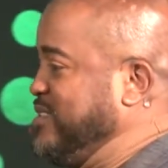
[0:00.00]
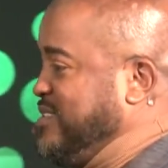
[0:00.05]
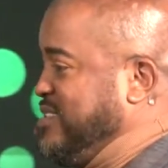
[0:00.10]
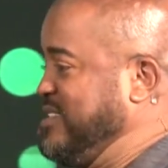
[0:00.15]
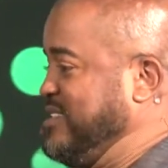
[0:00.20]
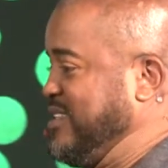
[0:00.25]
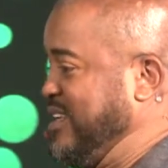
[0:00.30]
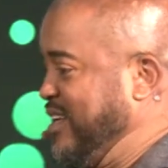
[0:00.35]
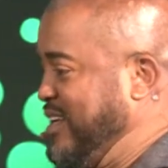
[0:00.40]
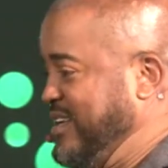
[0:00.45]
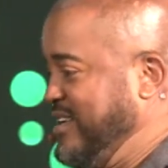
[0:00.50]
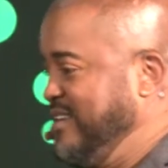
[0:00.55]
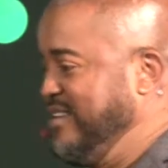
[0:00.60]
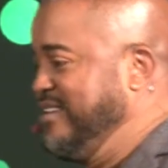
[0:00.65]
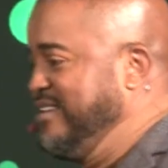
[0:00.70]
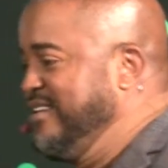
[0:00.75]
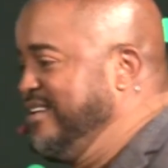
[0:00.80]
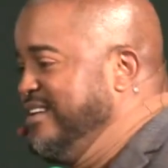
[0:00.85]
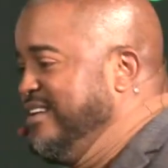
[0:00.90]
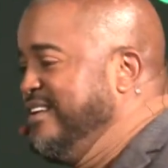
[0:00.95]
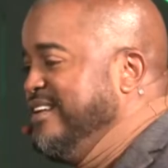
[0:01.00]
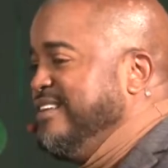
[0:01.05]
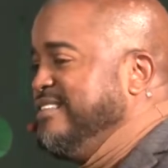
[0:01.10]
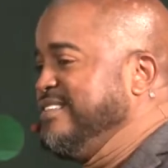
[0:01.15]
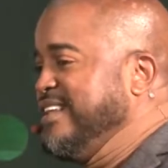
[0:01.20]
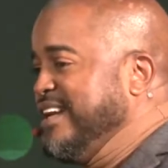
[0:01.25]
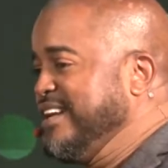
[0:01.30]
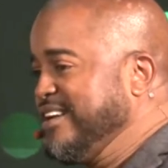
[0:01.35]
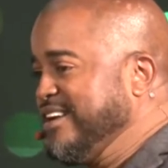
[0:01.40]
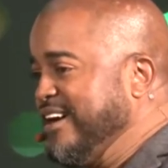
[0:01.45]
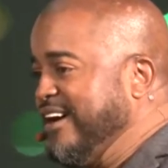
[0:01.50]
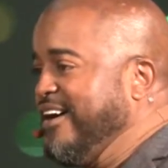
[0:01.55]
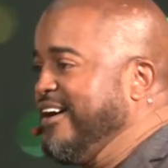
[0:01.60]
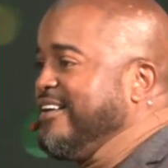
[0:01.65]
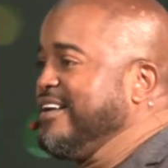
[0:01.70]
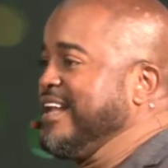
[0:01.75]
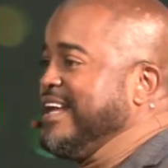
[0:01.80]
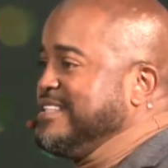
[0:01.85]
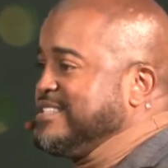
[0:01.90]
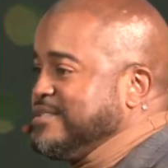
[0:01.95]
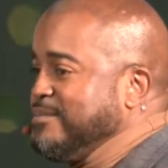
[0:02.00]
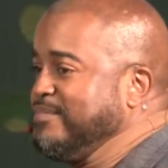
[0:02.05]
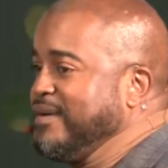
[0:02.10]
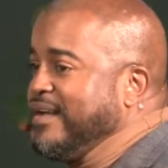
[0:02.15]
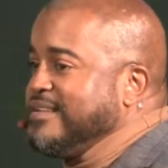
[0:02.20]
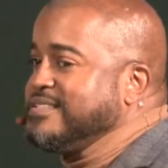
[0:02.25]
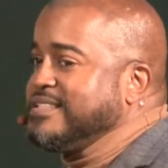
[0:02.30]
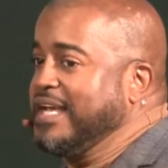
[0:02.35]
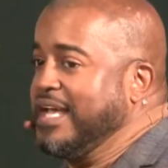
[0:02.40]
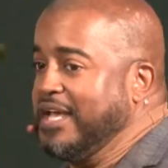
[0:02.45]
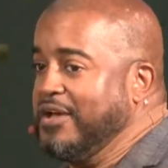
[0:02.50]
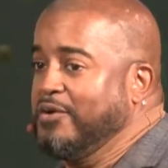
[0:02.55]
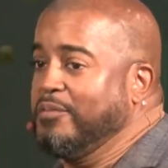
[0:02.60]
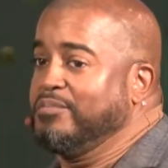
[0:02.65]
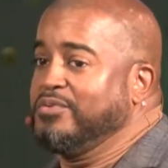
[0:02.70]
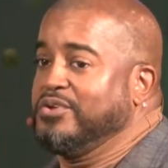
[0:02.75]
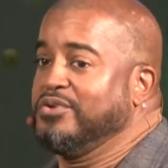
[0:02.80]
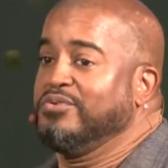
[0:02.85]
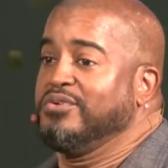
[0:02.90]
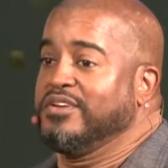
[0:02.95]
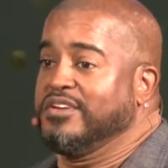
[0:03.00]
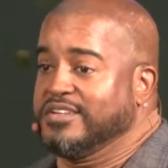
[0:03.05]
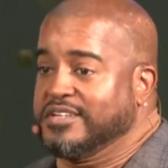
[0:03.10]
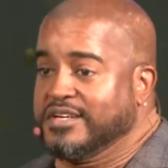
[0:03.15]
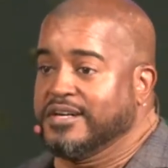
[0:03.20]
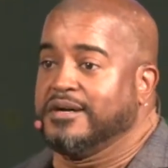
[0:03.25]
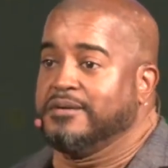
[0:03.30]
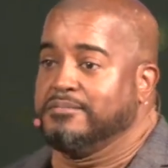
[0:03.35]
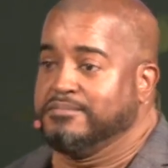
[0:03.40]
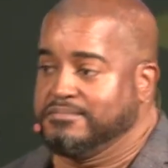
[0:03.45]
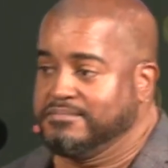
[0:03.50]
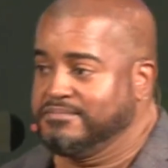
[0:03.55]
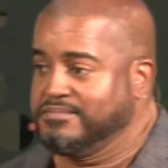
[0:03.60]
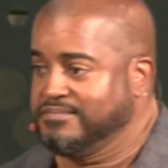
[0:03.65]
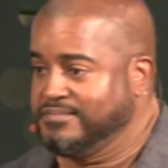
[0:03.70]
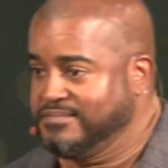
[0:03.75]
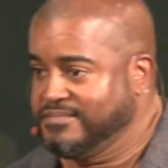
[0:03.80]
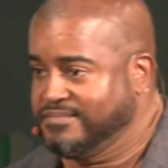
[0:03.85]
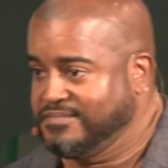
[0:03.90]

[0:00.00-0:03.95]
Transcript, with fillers: today that God is about to help you look up.